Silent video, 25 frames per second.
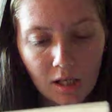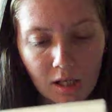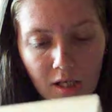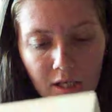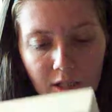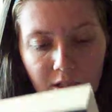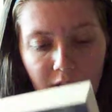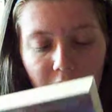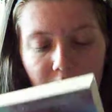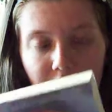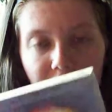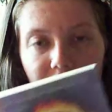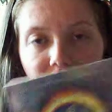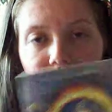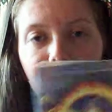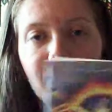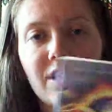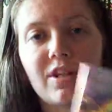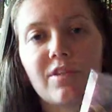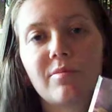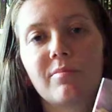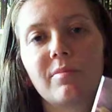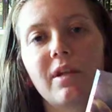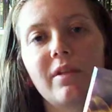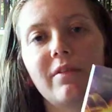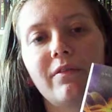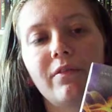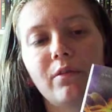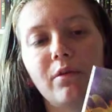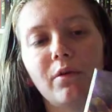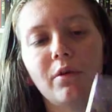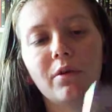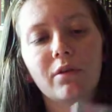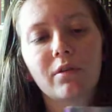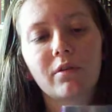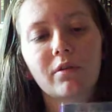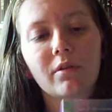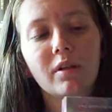So Divergent by
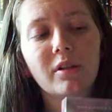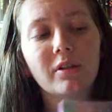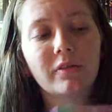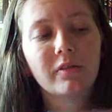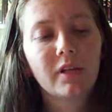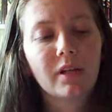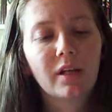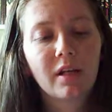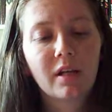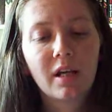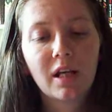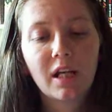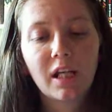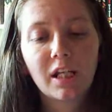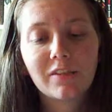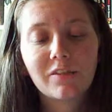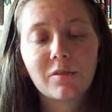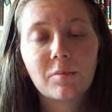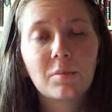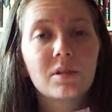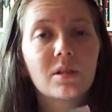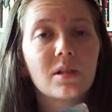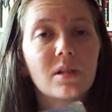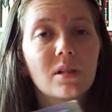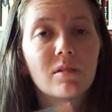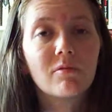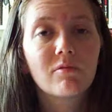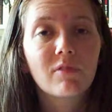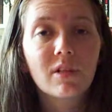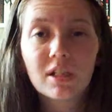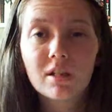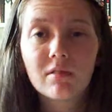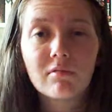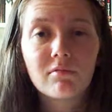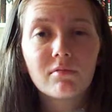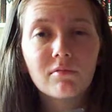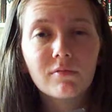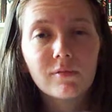Veronica Roth everybody that read
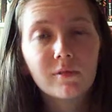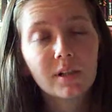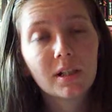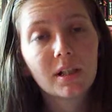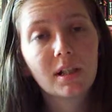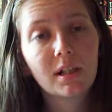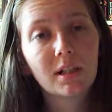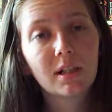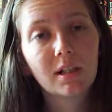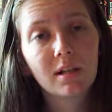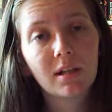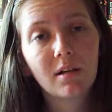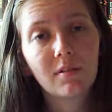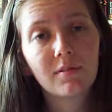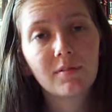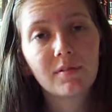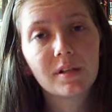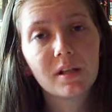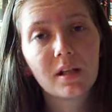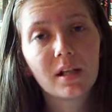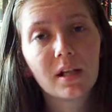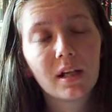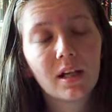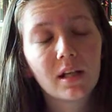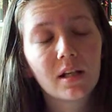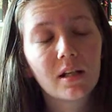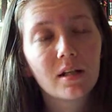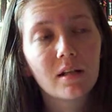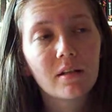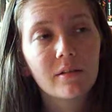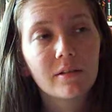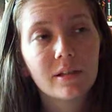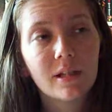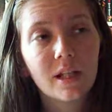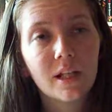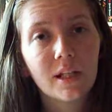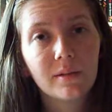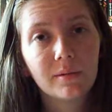it really loved it and
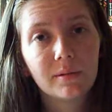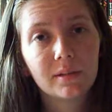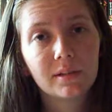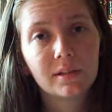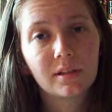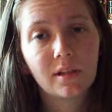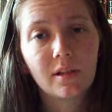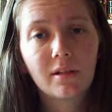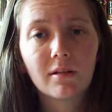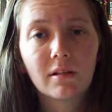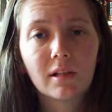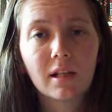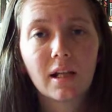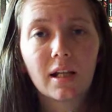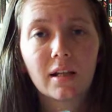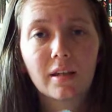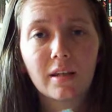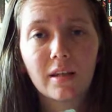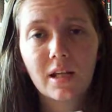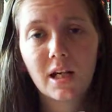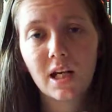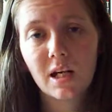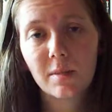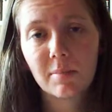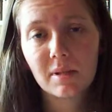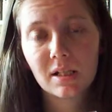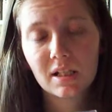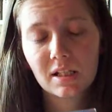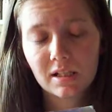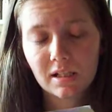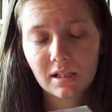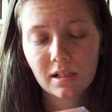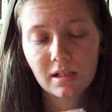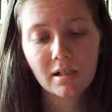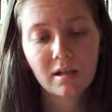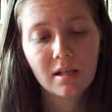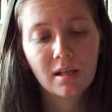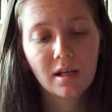they were so glad that I picked
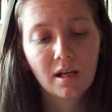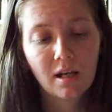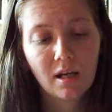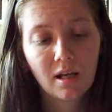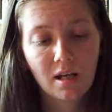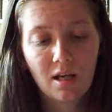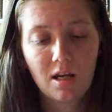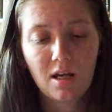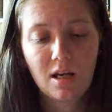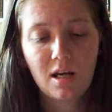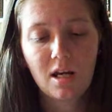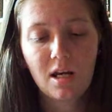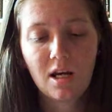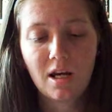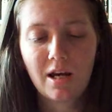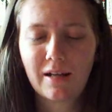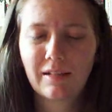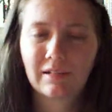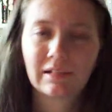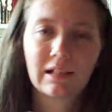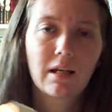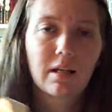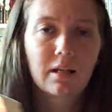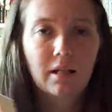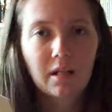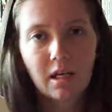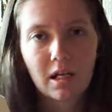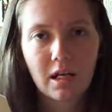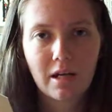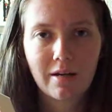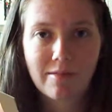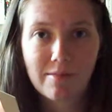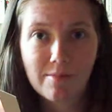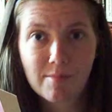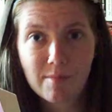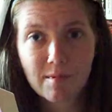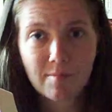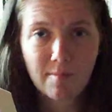it. I was like, yeah,
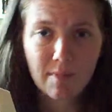I'm